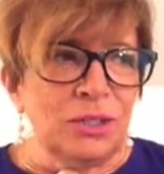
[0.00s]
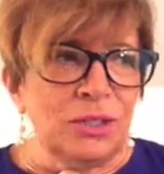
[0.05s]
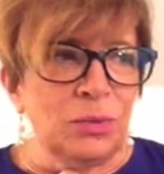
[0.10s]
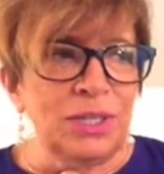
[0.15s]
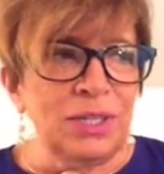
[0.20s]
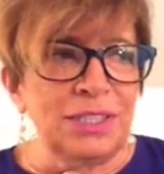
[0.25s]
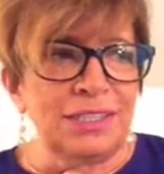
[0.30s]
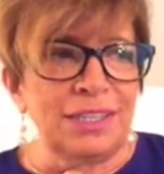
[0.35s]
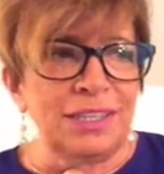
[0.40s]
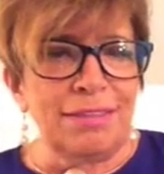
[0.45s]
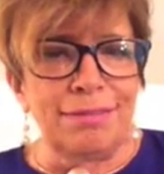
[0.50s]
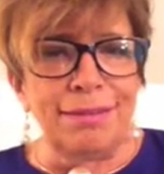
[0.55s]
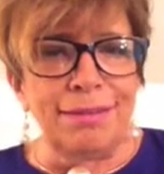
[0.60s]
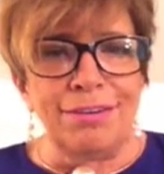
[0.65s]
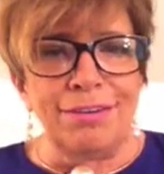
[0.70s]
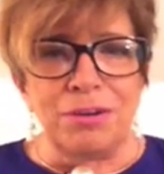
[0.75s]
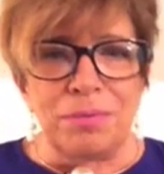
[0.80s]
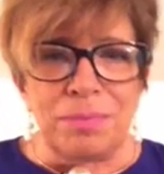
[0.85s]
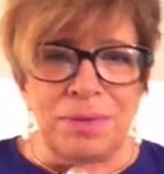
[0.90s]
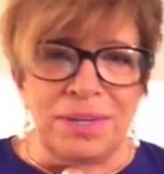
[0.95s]
Went to
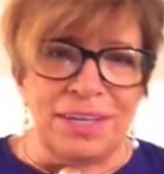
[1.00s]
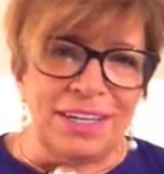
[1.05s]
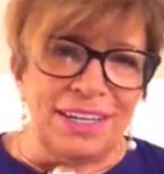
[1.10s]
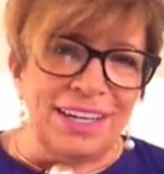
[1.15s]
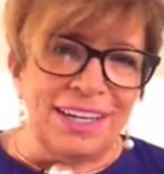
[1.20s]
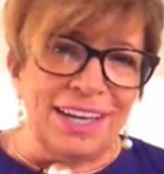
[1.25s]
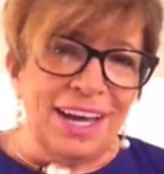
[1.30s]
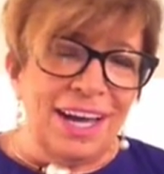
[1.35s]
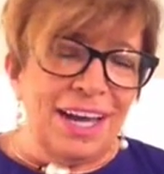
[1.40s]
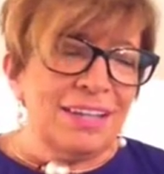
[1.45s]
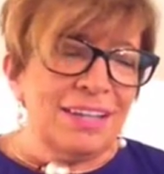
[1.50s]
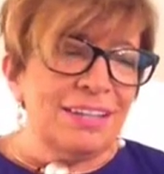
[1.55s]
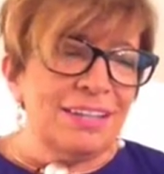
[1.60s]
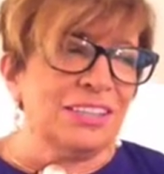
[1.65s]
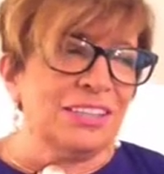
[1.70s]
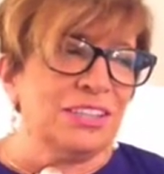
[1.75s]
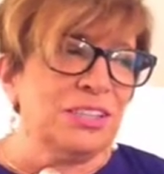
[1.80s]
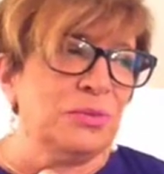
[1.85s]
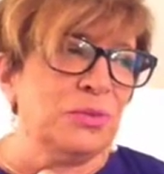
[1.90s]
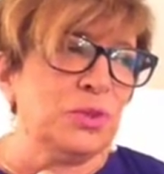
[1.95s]
therapy.
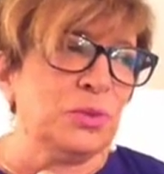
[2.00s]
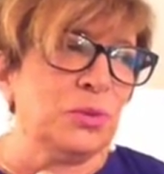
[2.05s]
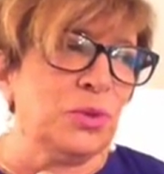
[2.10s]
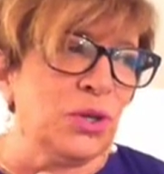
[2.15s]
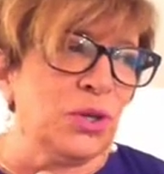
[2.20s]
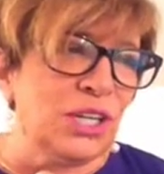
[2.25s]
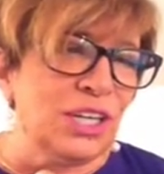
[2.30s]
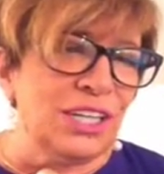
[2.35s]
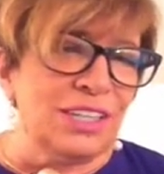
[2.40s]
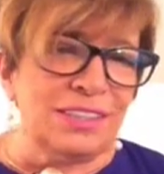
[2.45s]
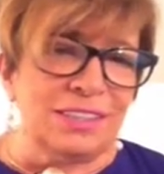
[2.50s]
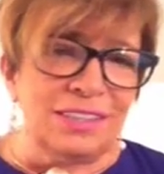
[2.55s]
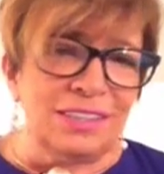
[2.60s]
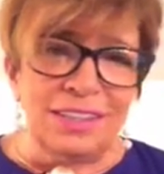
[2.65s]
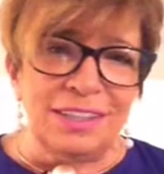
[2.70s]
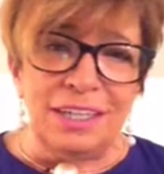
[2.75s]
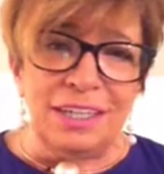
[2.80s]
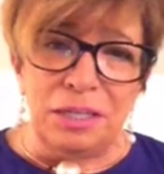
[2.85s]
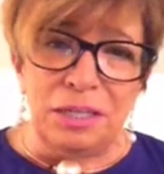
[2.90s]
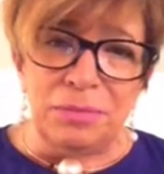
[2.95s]
Nothing was working until
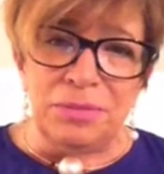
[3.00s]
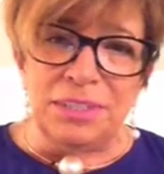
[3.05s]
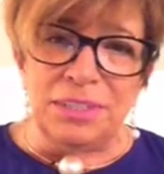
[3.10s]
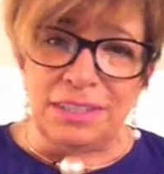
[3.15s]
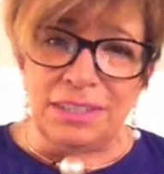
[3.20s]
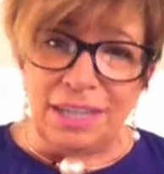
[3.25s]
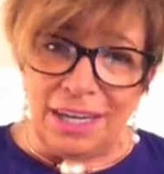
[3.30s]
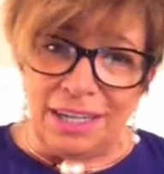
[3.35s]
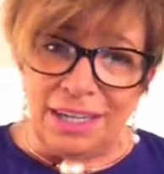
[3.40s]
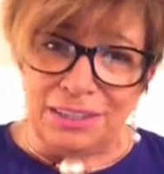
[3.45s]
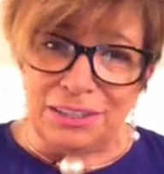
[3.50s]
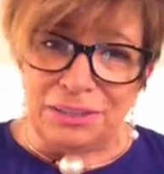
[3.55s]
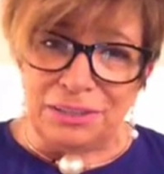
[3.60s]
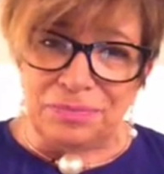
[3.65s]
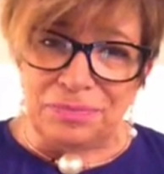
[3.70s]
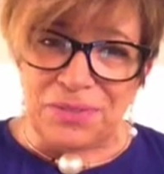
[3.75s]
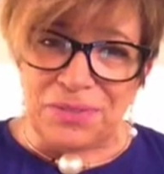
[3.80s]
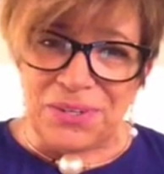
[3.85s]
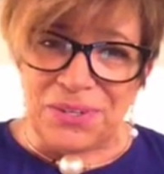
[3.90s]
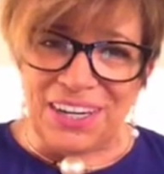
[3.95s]
I got hypnotized.
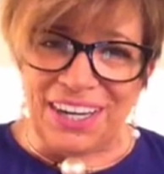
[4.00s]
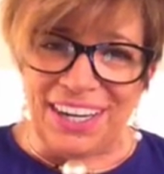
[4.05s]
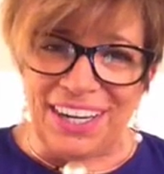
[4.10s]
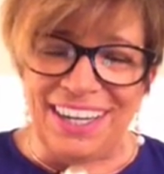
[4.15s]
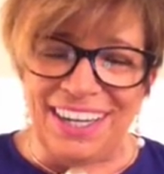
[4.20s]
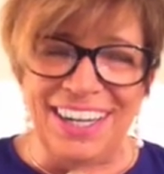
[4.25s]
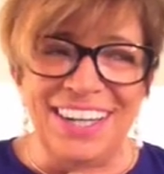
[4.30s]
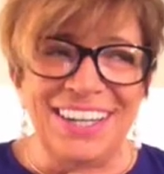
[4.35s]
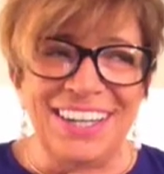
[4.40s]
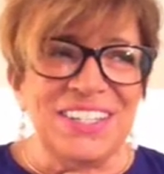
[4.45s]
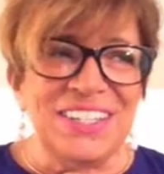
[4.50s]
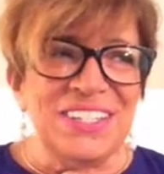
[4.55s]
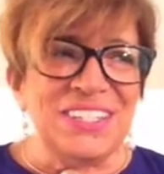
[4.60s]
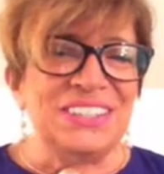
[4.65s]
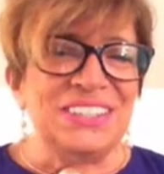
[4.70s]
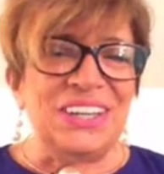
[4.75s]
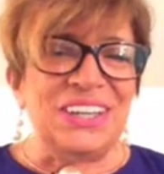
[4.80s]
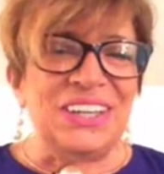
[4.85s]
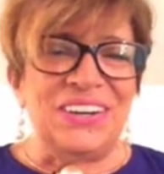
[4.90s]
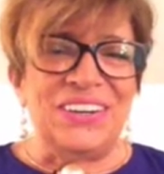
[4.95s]
Okay.
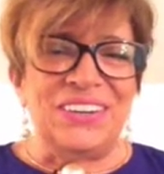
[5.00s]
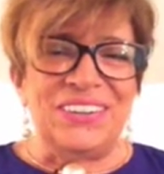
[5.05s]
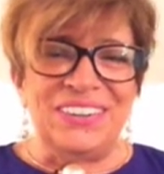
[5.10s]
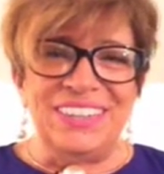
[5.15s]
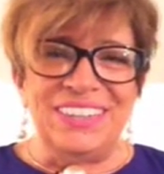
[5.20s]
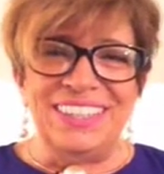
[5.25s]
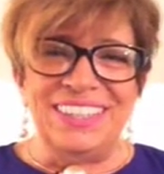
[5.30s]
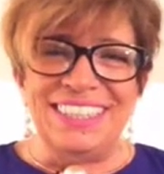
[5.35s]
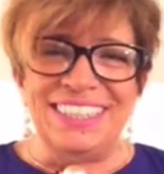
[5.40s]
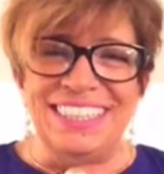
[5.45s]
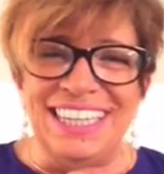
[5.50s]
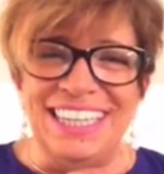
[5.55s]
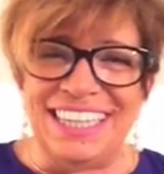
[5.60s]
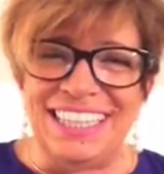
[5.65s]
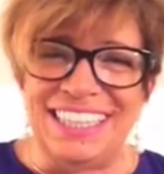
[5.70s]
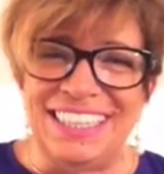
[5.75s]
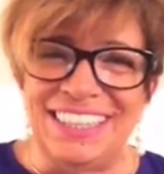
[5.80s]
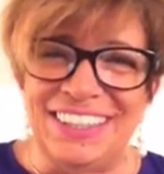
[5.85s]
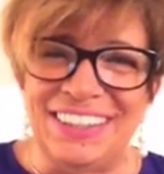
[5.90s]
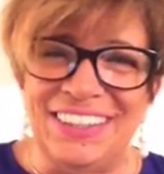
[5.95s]
So
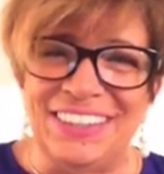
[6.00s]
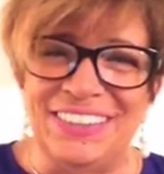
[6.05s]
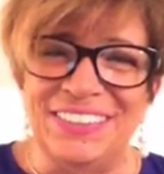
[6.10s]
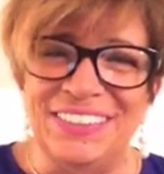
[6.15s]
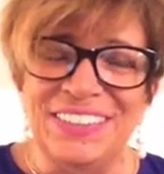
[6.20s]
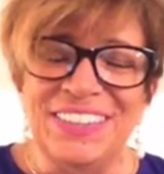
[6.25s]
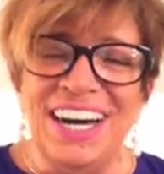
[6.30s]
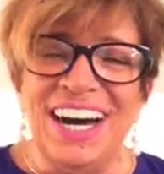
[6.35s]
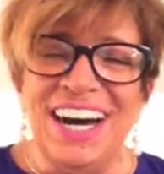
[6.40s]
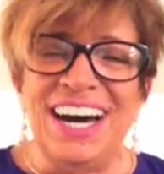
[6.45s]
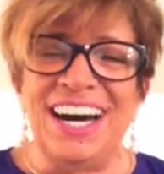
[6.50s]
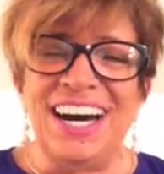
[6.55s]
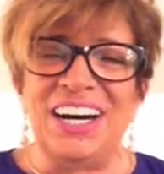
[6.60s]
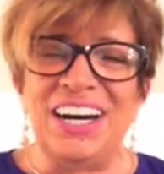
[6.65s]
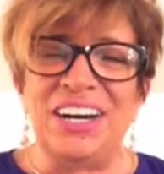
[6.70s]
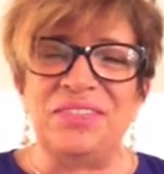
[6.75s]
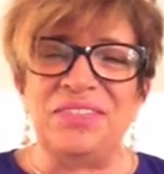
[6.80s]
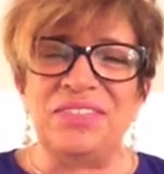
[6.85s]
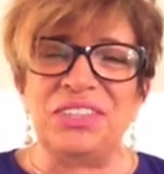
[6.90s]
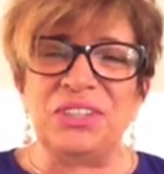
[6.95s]
thank you.
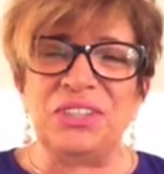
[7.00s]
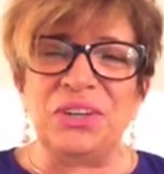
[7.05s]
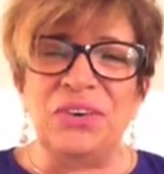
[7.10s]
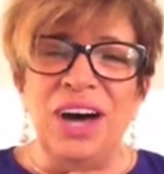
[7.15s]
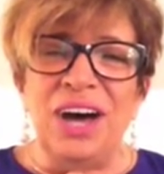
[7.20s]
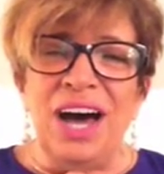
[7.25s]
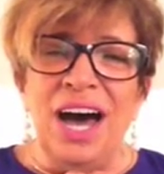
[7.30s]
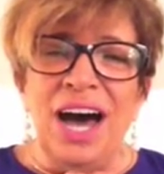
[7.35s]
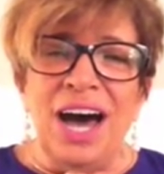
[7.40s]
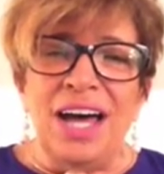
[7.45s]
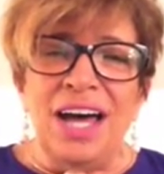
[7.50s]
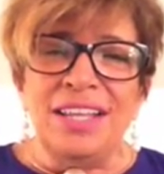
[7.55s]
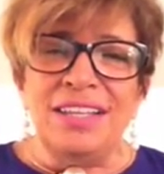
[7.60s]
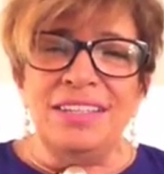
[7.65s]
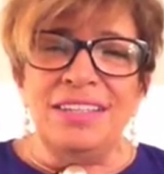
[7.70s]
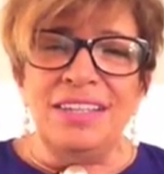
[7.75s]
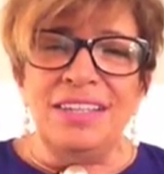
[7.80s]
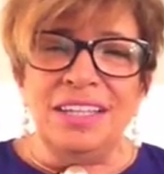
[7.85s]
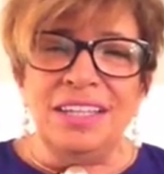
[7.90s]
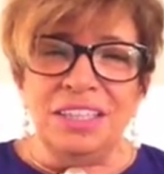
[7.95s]
Um, so
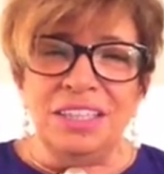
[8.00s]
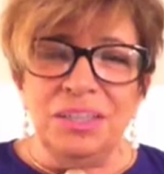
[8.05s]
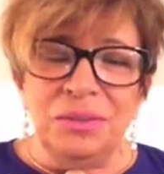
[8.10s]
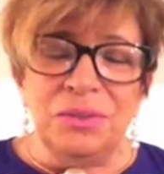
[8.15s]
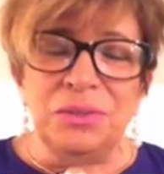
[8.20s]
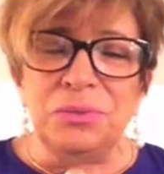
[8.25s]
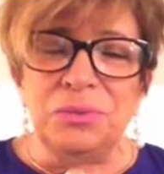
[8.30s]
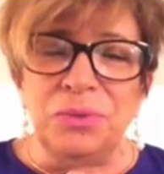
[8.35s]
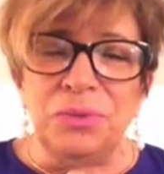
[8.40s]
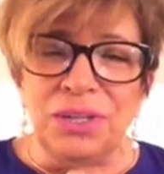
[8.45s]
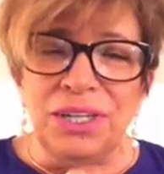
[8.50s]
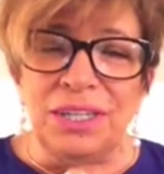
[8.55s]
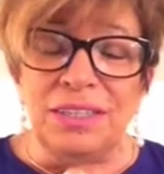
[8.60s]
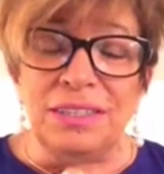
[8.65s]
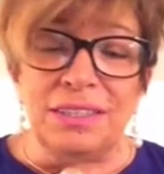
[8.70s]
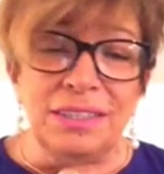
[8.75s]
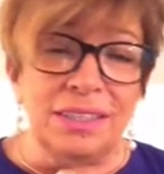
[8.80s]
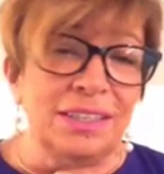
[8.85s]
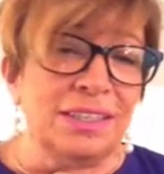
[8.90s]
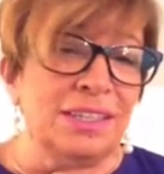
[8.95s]
nothing was working
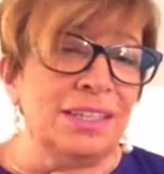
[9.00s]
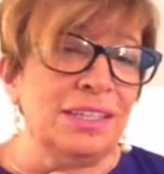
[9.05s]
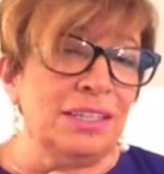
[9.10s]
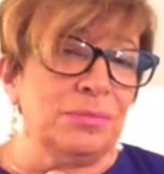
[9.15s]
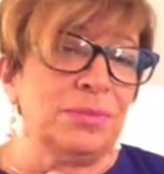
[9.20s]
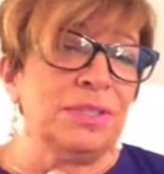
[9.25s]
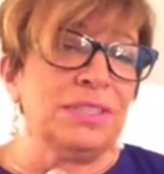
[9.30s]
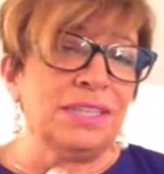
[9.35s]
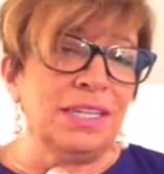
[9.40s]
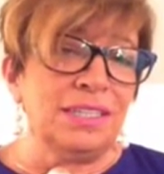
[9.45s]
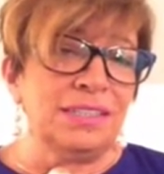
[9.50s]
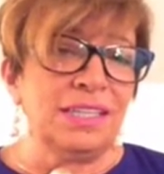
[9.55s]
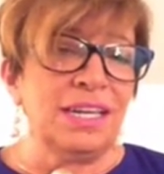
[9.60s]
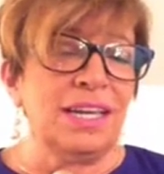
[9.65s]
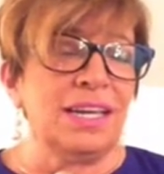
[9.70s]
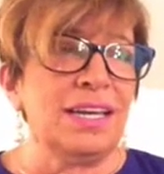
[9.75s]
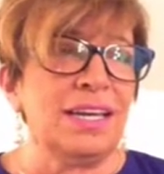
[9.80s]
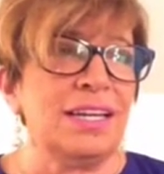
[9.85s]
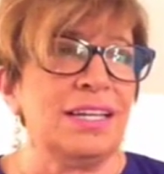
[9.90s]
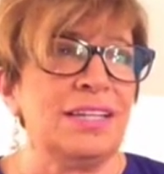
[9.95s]
until I got hypnotized.
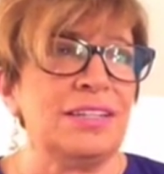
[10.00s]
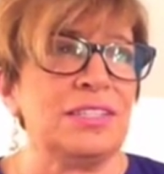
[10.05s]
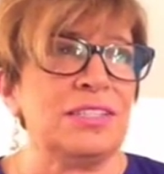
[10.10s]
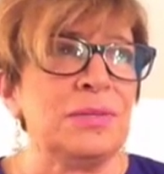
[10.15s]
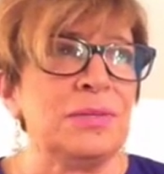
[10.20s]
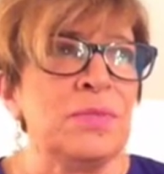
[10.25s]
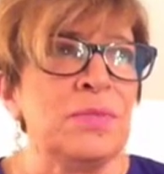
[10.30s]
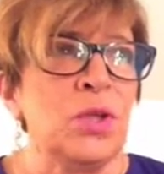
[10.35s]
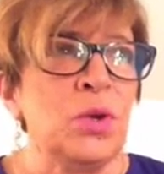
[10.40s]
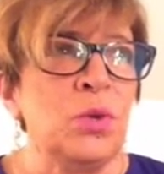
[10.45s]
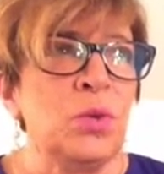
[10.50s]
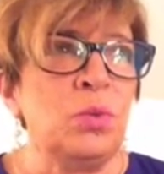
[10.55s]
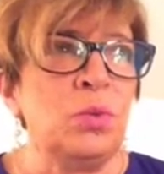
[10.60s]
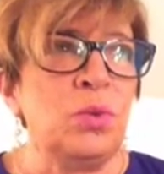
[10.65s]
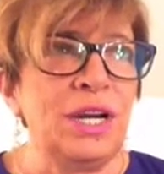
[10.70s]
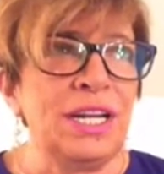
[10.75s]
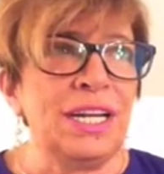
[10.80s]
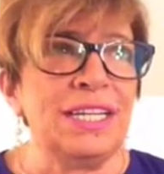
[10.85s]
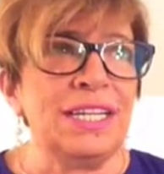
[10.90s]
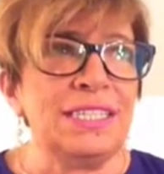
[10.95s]
And
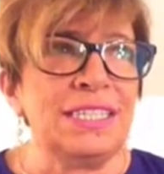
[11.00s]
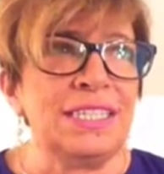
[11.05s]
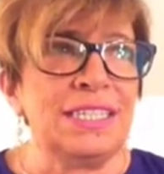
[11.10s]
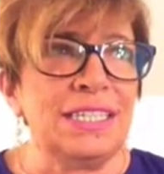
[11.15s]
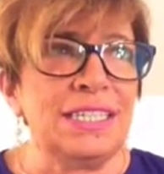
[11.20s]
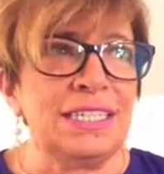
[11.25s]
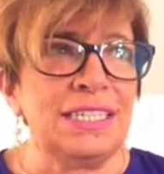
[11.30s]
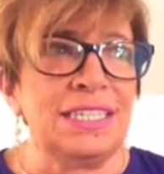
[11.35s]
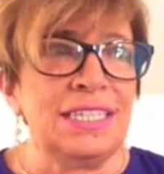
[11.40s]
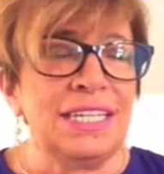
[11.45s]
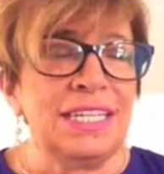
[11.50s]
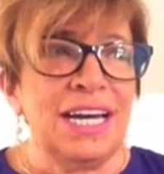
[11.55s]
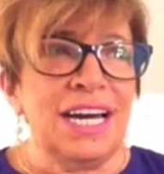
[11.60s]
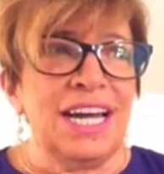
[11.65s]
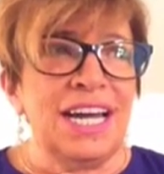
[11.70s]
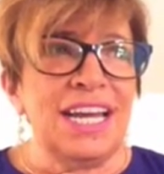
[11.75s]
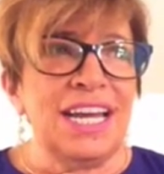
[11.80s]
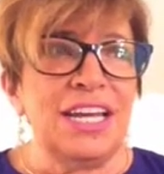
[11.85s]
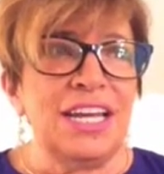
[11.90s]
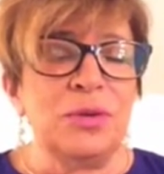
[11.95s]
when I did,
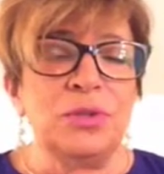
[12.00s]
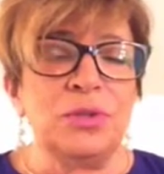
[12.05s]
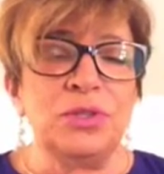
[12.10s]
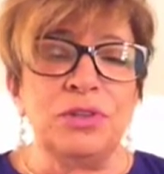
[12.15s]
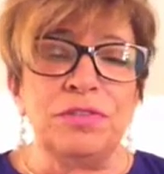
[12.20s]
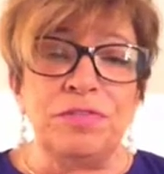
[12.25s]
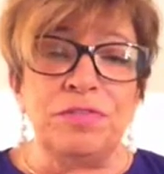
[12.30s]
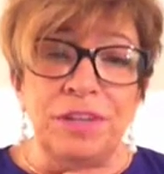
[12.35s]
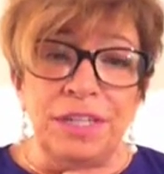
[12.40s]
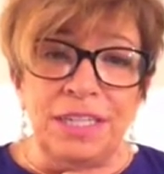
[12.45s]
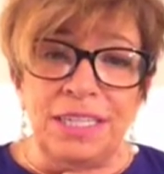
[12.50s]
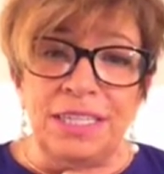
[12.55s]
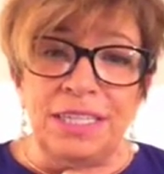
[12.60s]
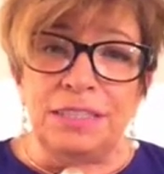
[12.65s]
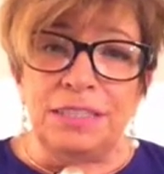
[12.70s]
it was a funny